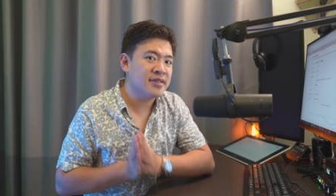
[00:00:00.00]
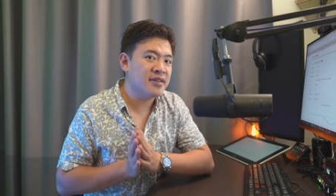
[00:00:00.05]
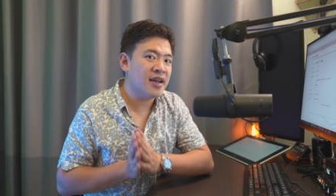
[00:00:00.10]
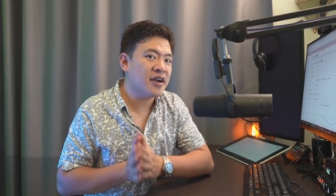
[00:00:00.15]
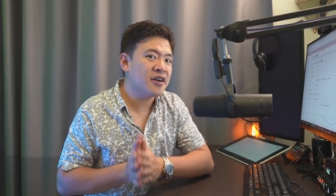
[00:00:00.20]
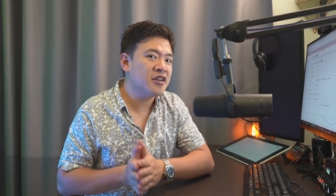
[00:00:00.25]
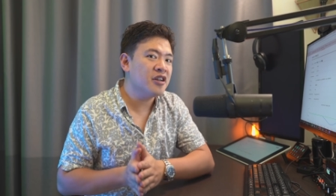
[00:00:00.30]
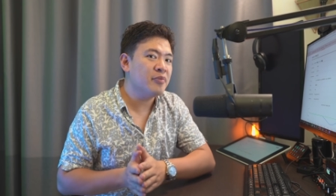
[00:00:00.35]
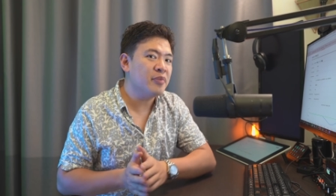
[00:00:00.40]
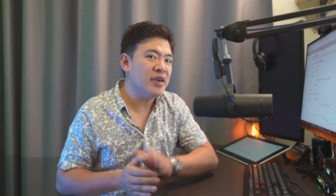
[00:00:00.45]

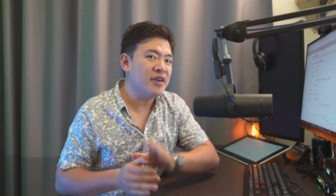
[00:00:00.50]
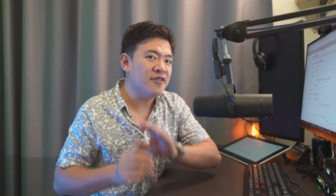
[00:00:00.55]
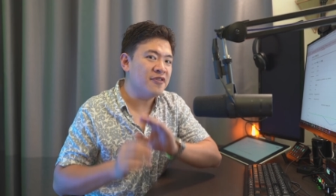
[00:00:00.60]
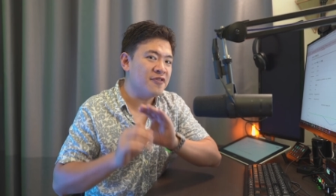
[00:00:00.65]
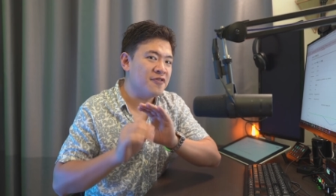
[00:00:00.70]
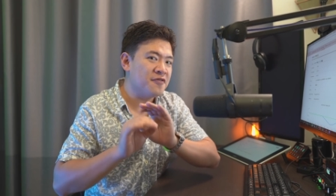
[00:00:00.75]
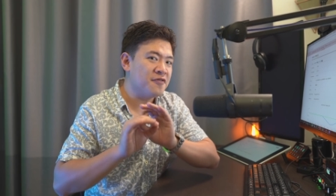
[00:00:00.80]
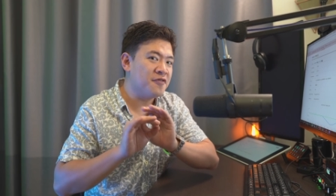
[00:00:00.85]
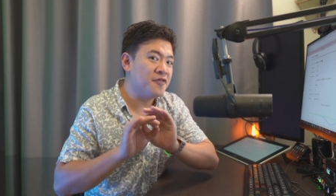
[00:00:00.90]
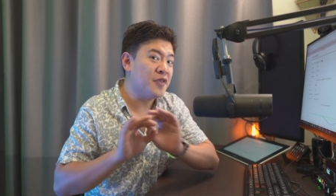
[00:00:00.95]
It's not going to
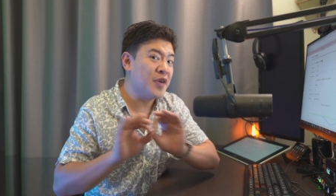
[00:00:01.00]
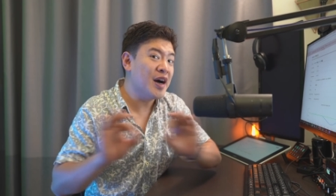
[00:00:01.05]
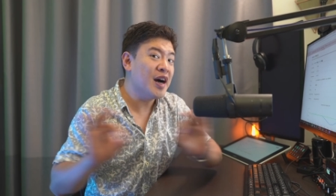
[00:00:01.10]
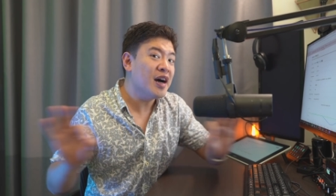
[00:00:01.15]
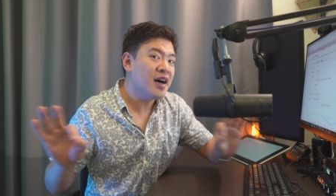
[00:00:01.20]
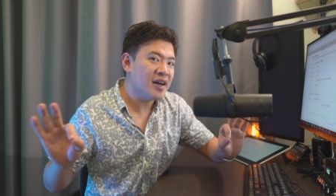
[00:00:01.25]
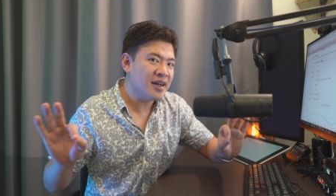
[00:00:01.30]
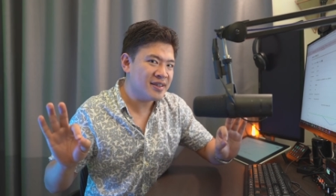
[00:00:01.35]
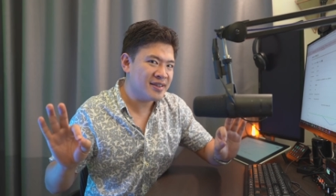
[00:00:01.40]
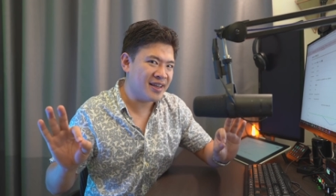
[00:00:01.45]
be
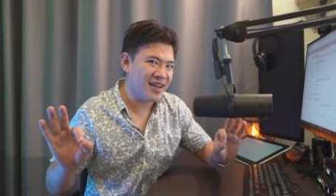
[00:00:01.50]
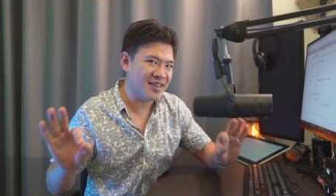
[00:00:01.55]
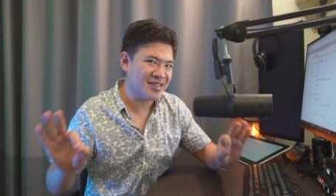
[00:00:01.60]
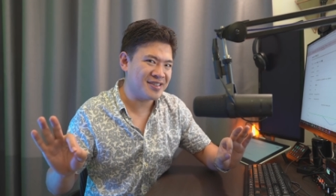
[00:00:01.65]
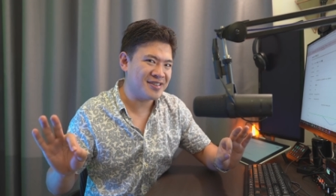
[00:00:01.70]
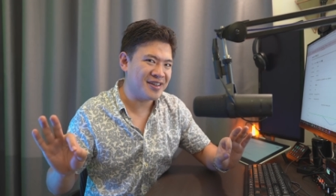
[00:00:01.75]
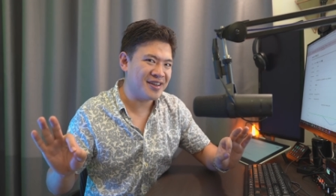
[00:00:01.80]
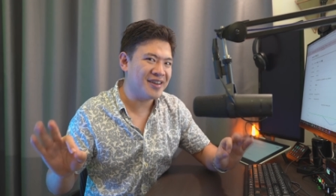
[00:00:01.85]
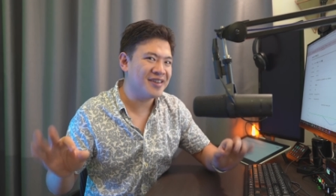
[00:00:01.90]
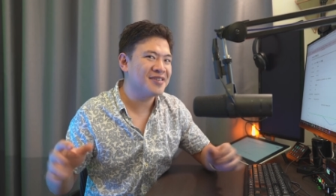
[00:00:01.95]
the
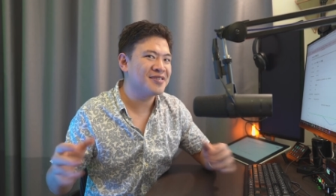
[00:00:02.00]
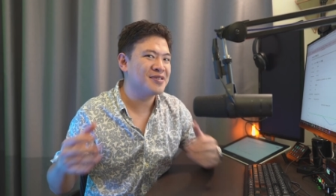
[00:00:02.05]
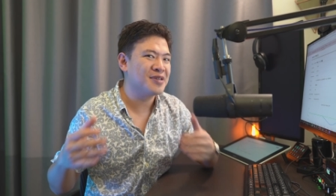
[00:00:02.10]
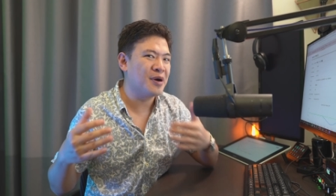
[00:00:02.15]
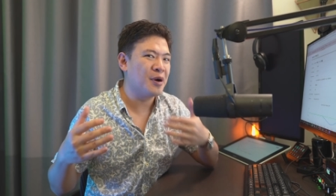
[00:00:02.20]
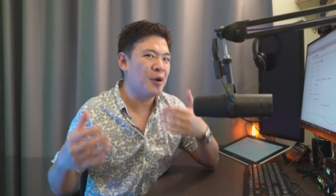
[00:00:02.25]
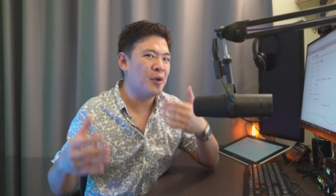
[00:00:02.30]
testnet.